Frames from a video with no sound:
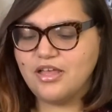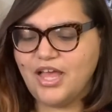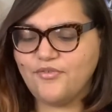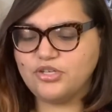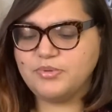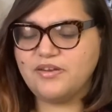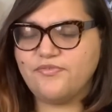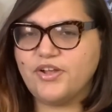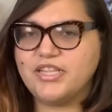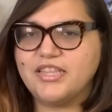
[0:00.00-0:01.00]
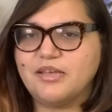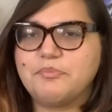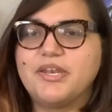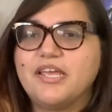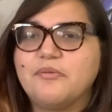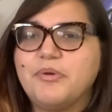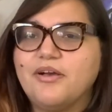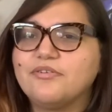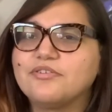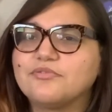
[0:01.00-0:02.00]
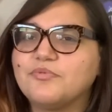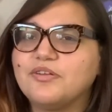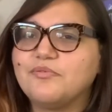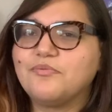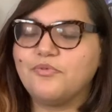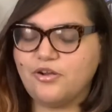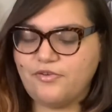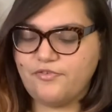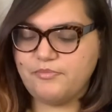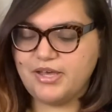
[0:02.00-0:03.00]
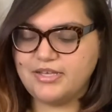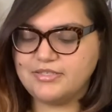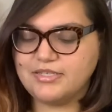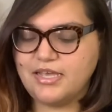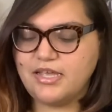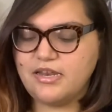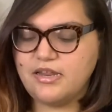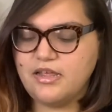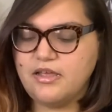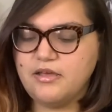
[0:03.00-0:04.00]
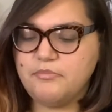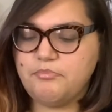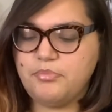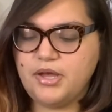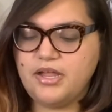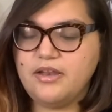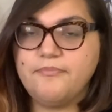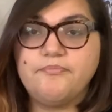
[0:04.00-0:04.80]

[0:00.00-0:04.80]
I've always been afraid like banana powders wouldn't work for my skin, but